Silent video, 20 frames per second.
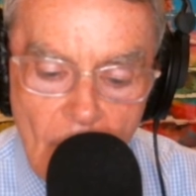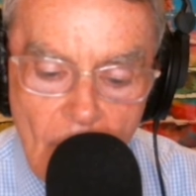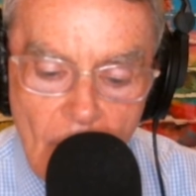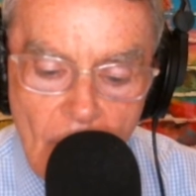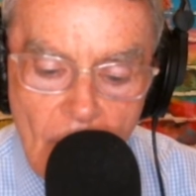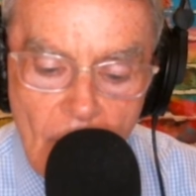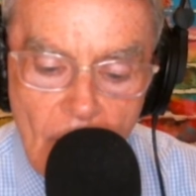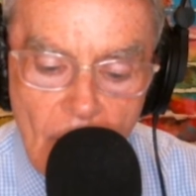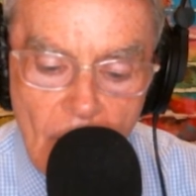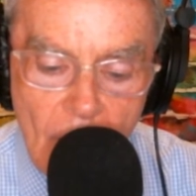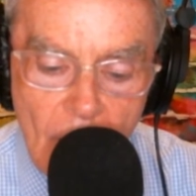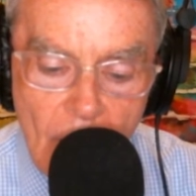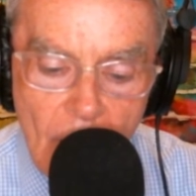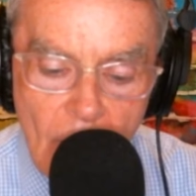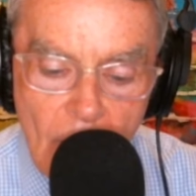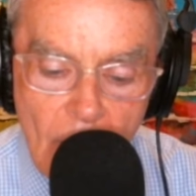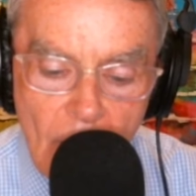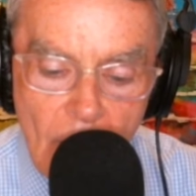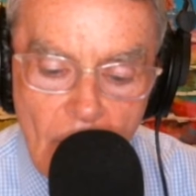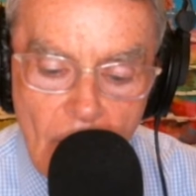And as he
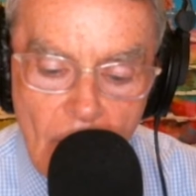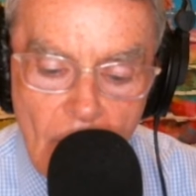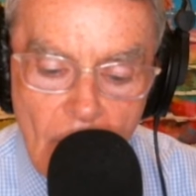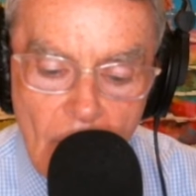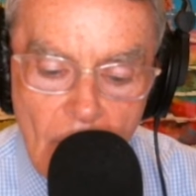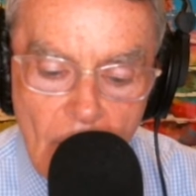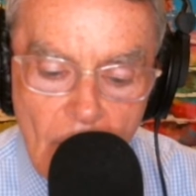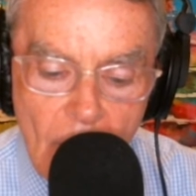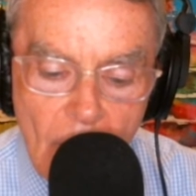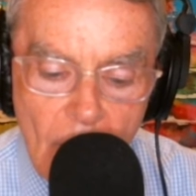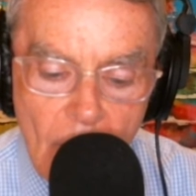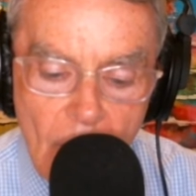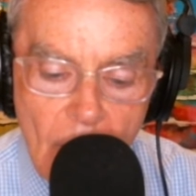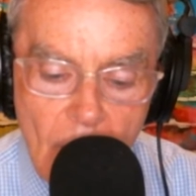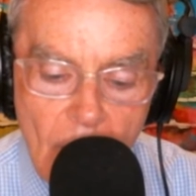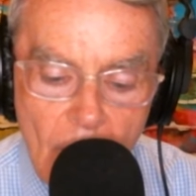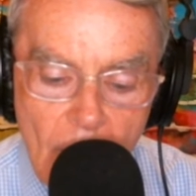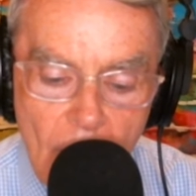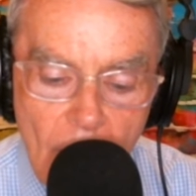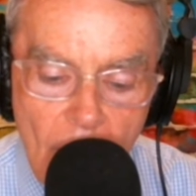grew
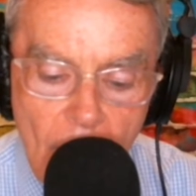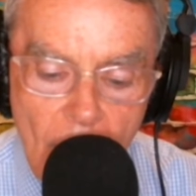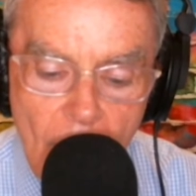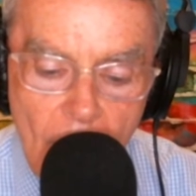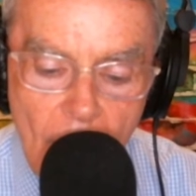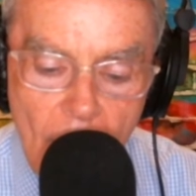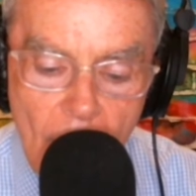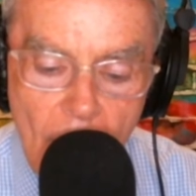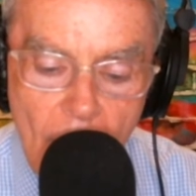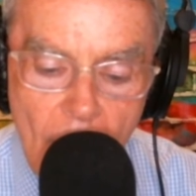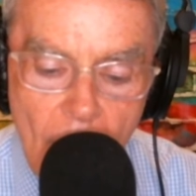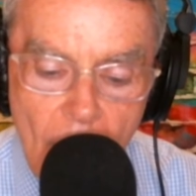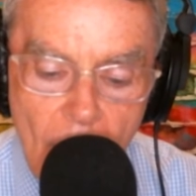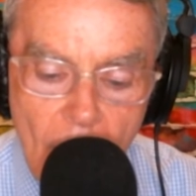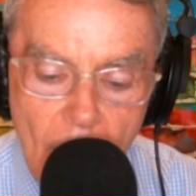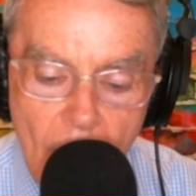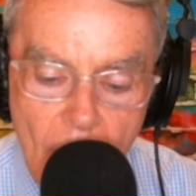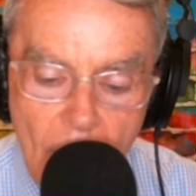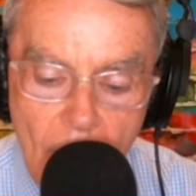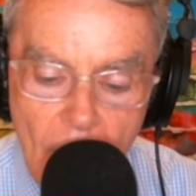uh,
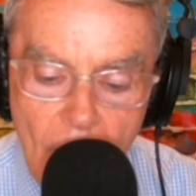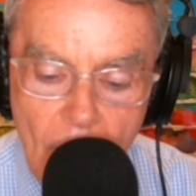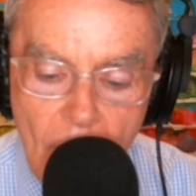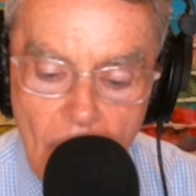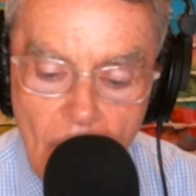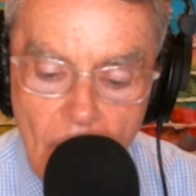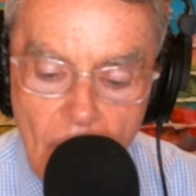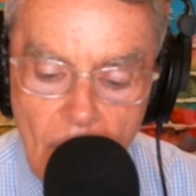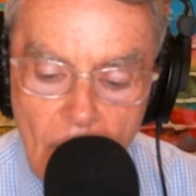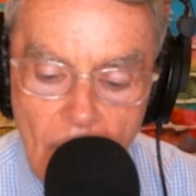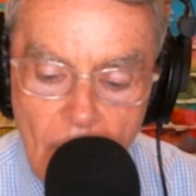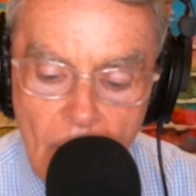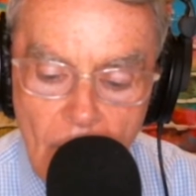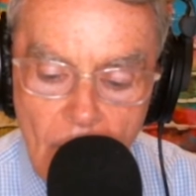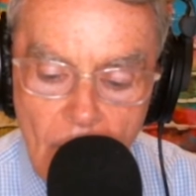through the years,